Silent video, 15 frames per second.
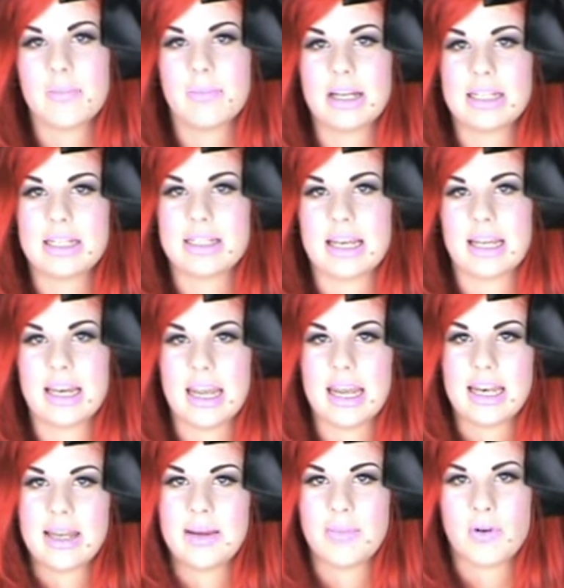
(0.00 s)
Please send
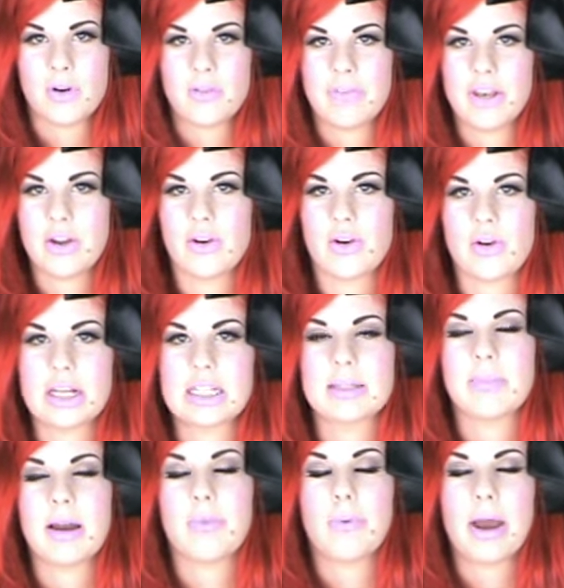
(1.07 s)
any more video
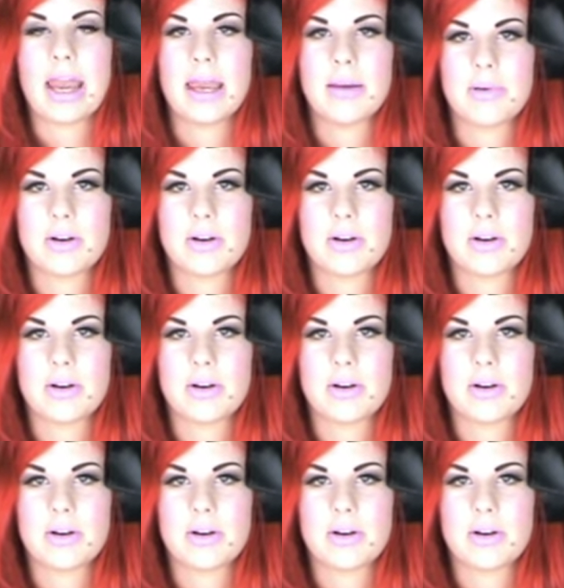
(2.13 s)
requests my way,